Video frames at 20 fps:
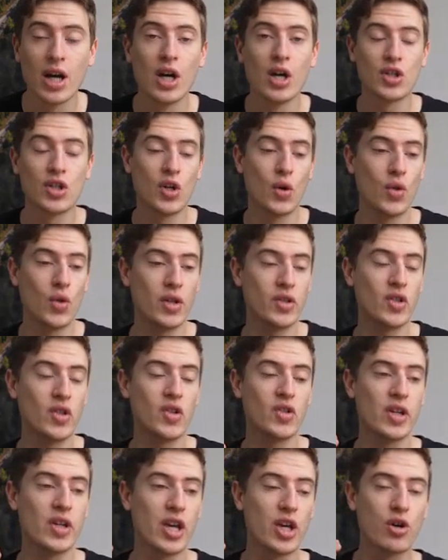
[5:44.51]
So this
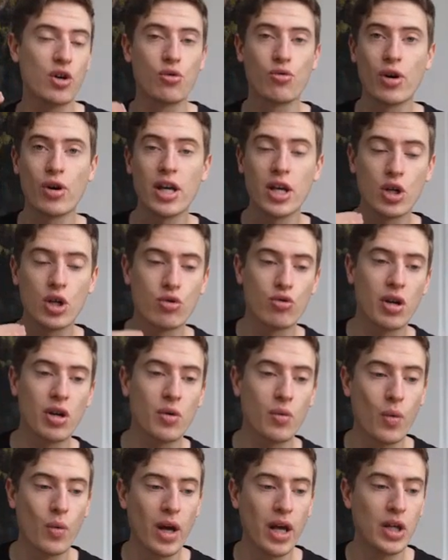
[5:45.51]
is a great
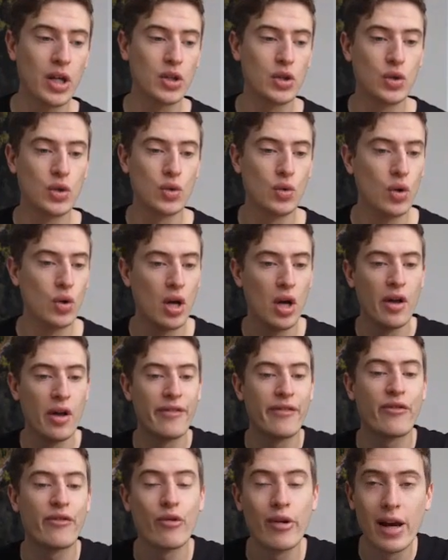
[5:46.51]
way to
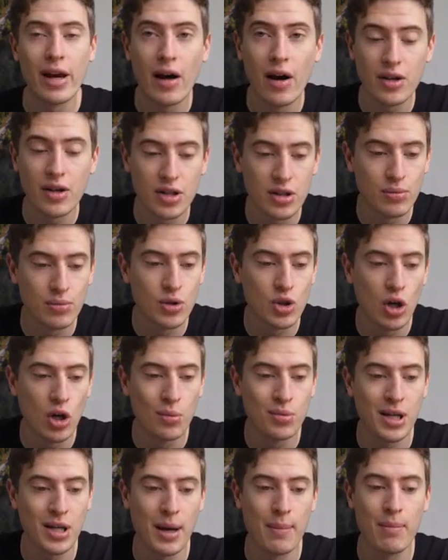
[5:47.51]
freelance some
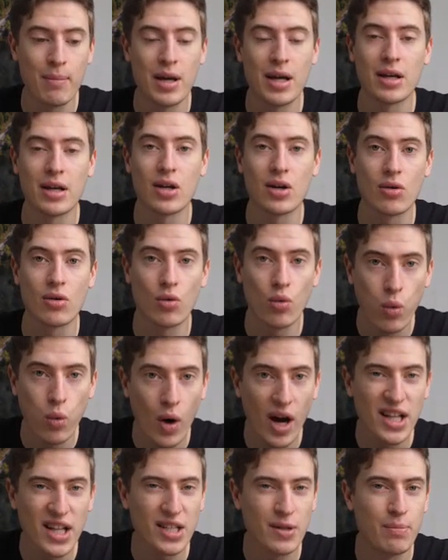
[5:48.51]
jobs and make
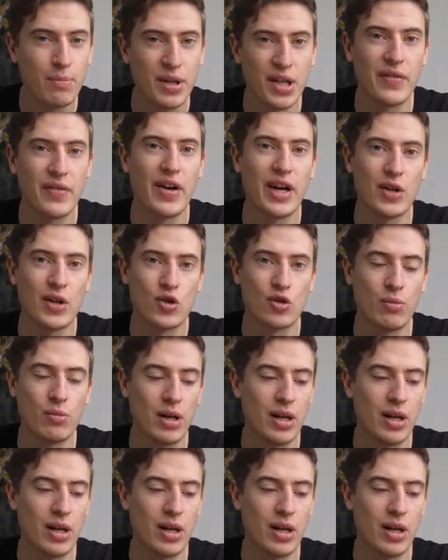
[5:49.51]
quite a bit of extra